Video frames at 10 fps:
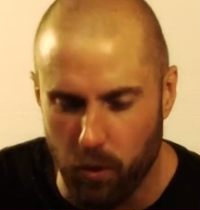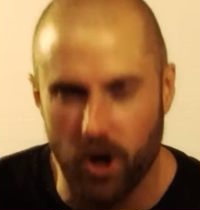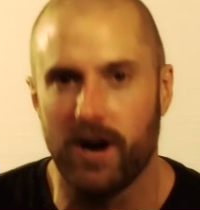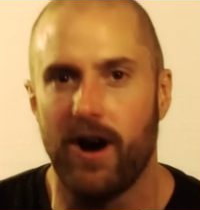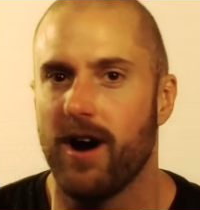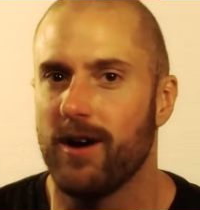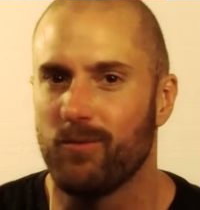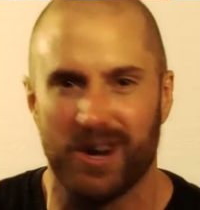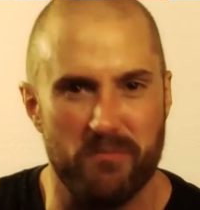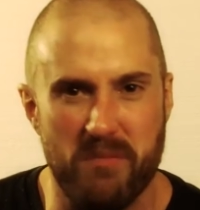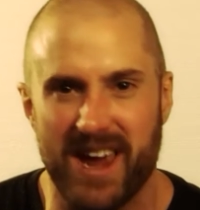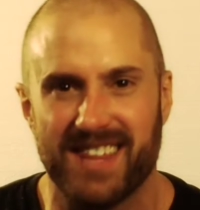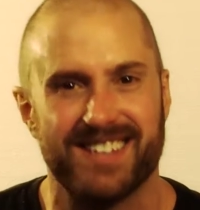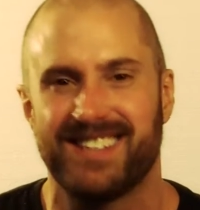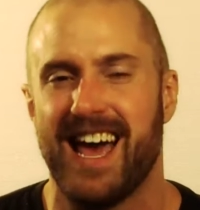work hard. We're going to
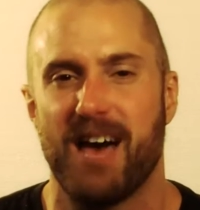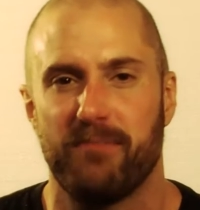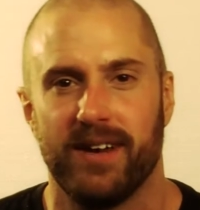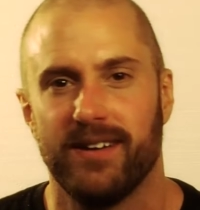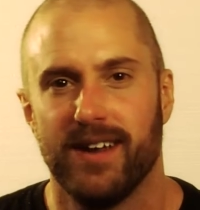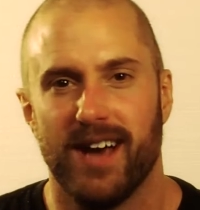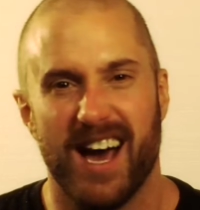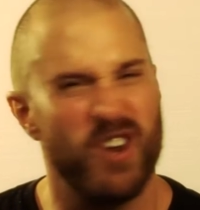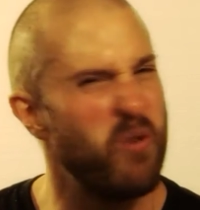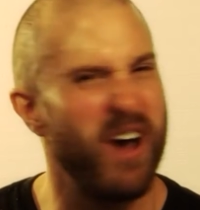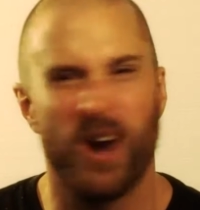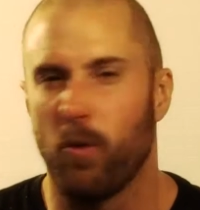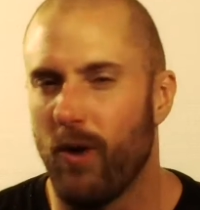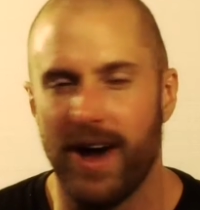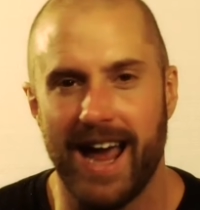make this happen no
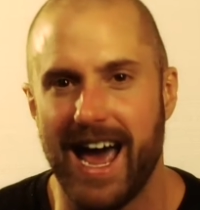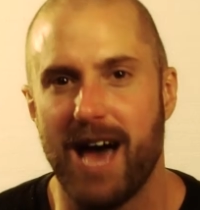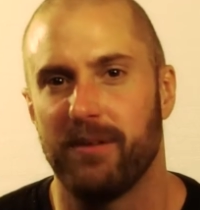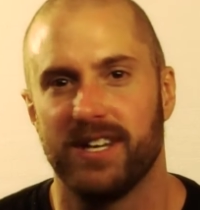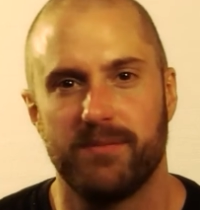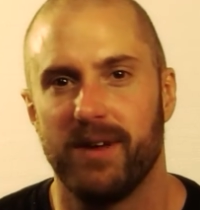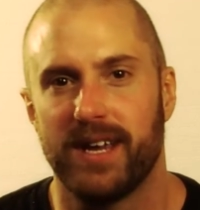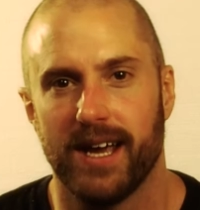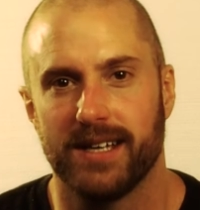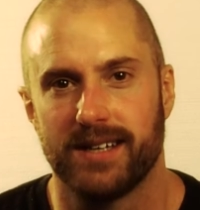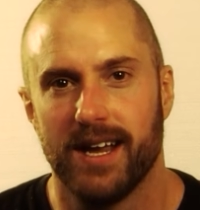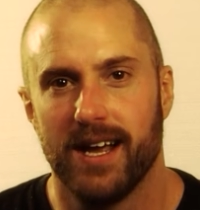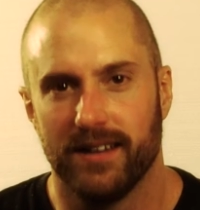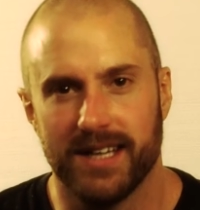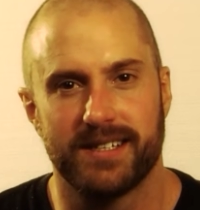matter what happens, because
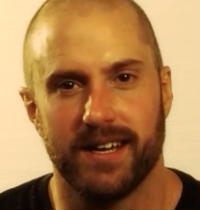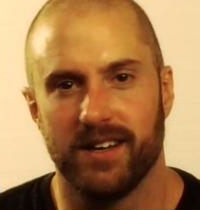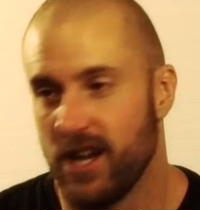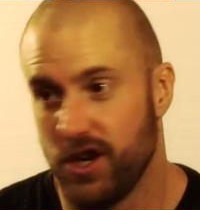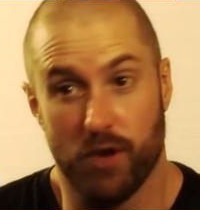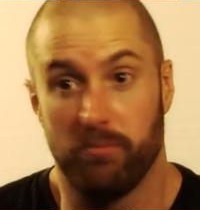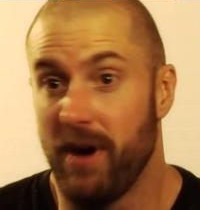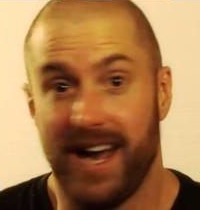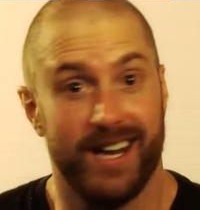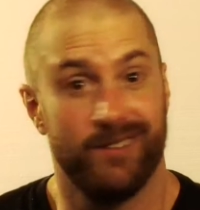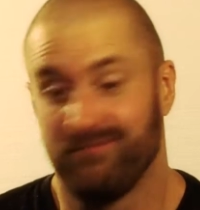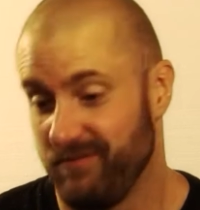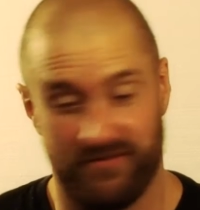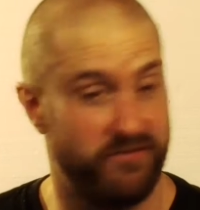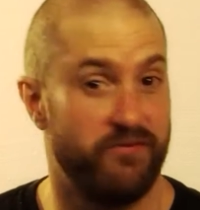listen, your body,
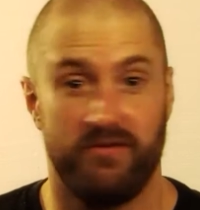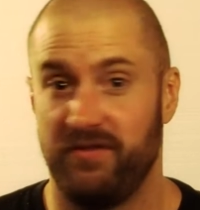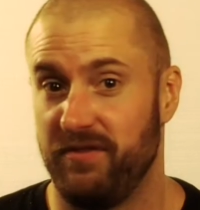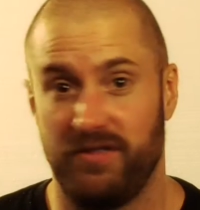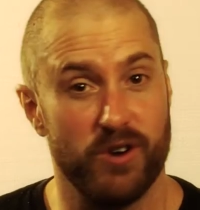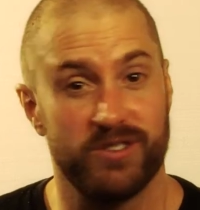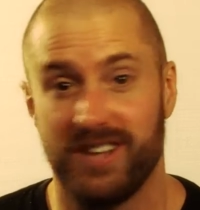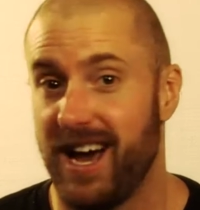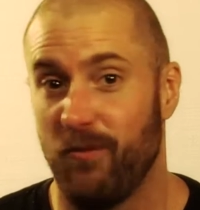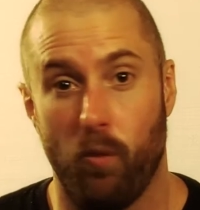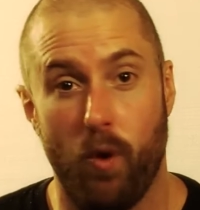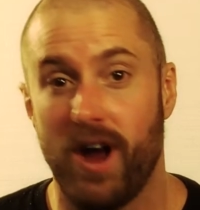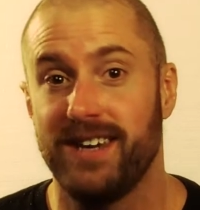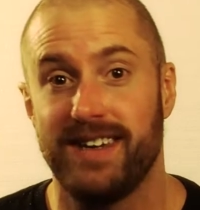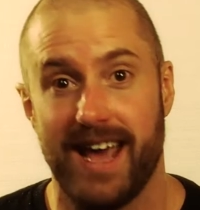there's not
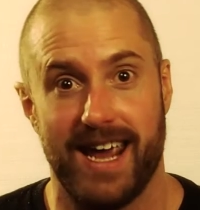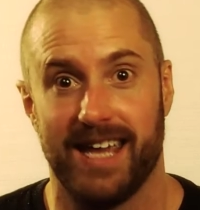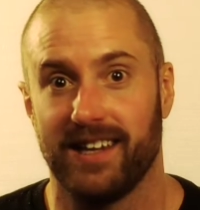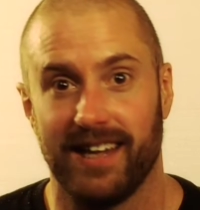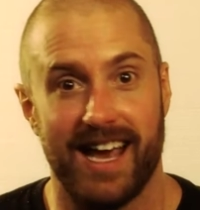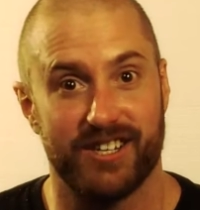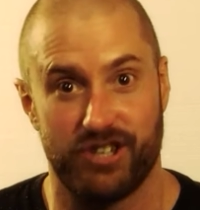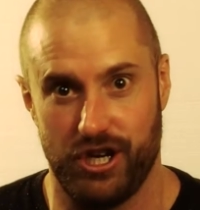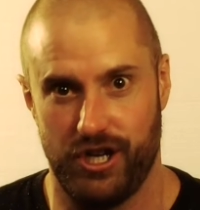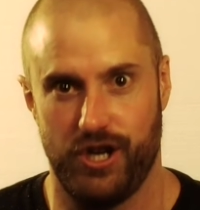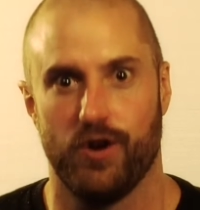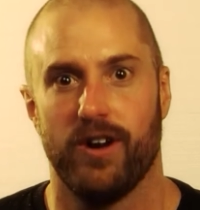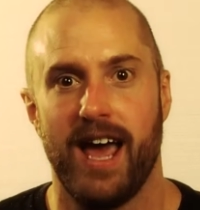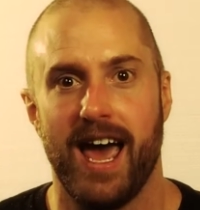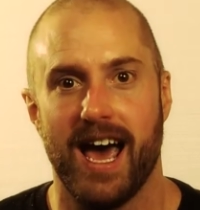one day in the last year
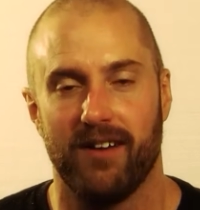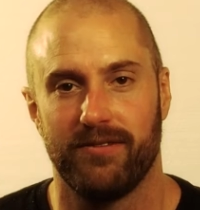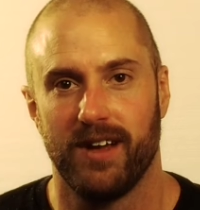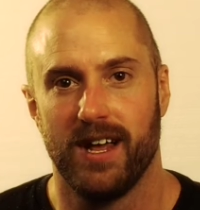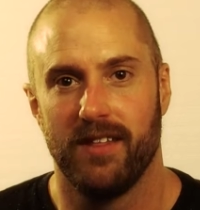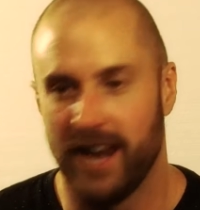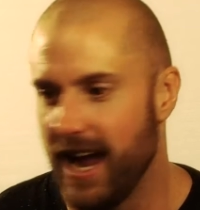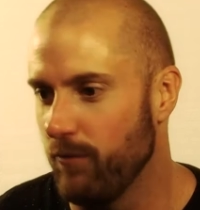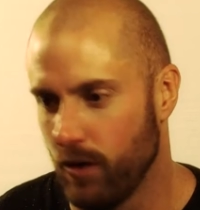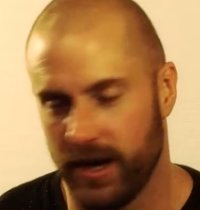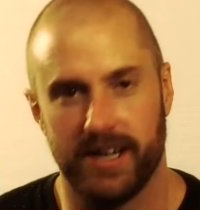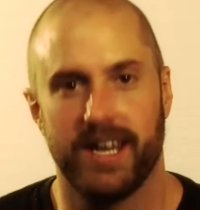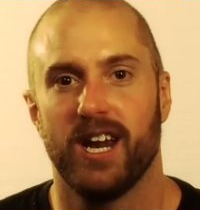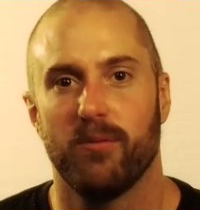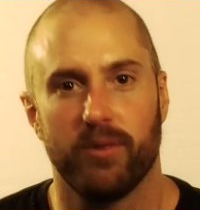and a half that I wanted to
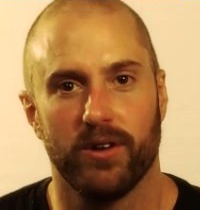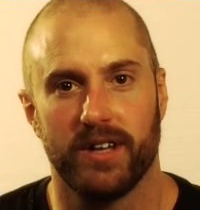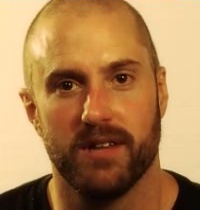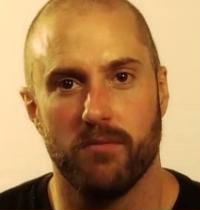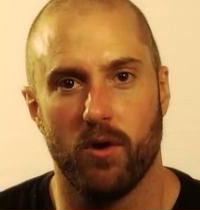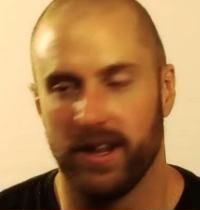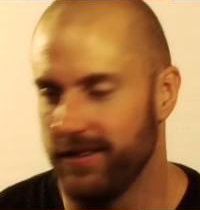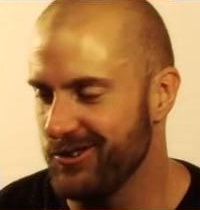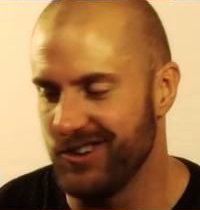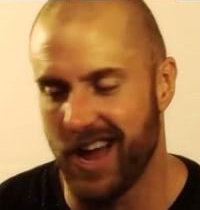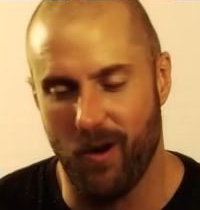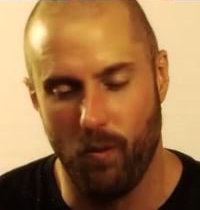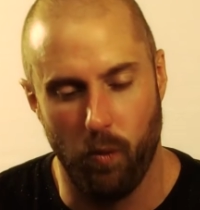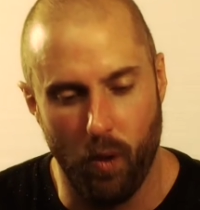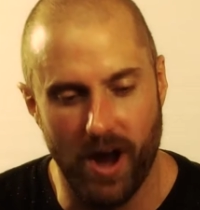get up early in the morning. There's
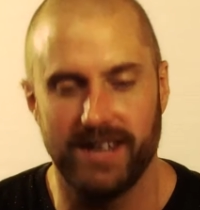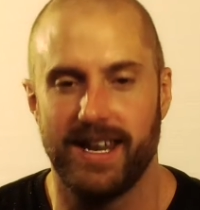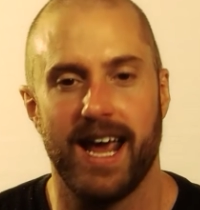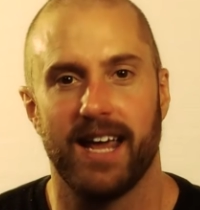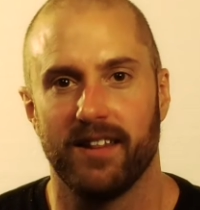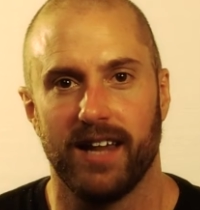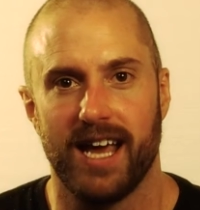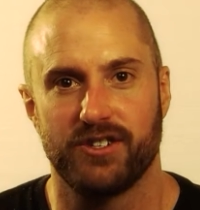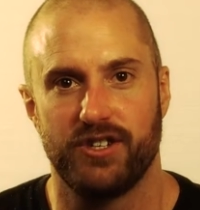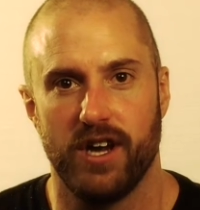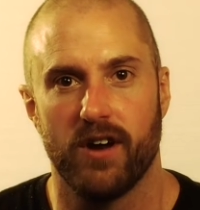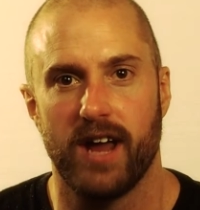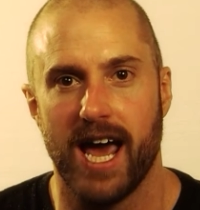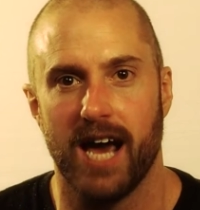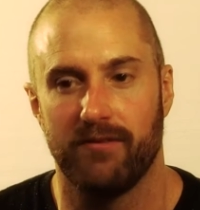not one day in the last year
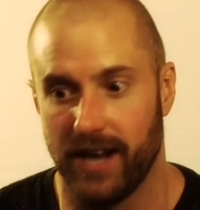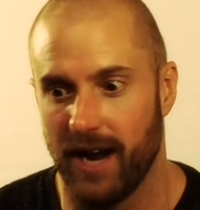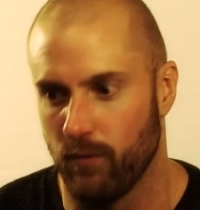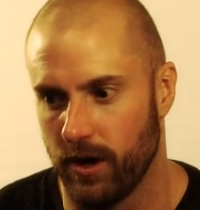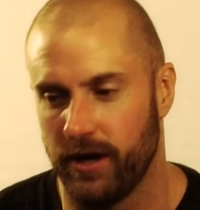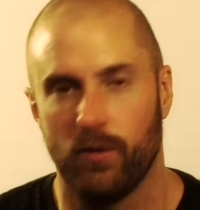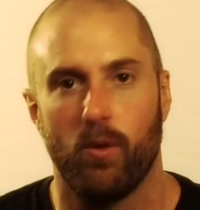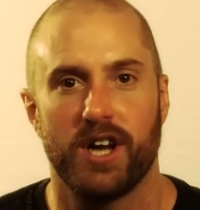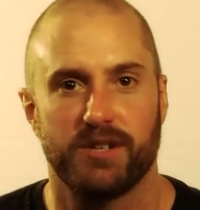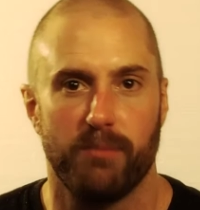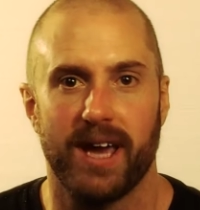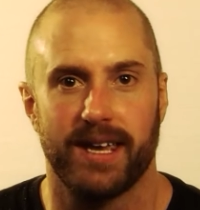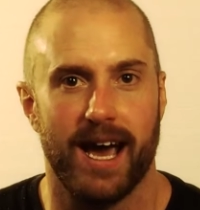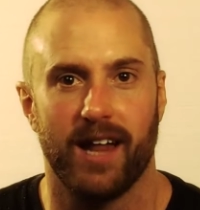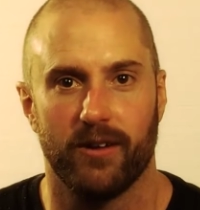and a half that I wanted to watch my
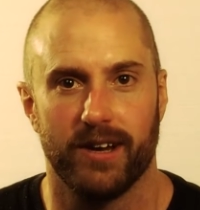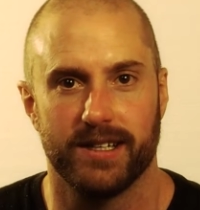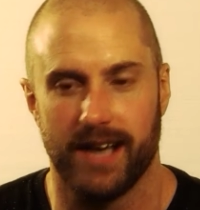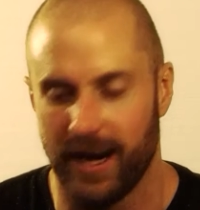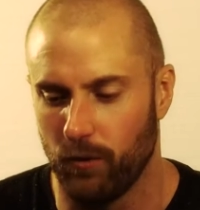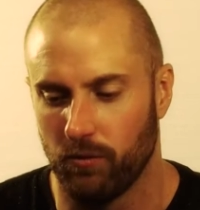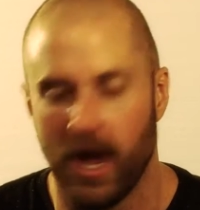calories. I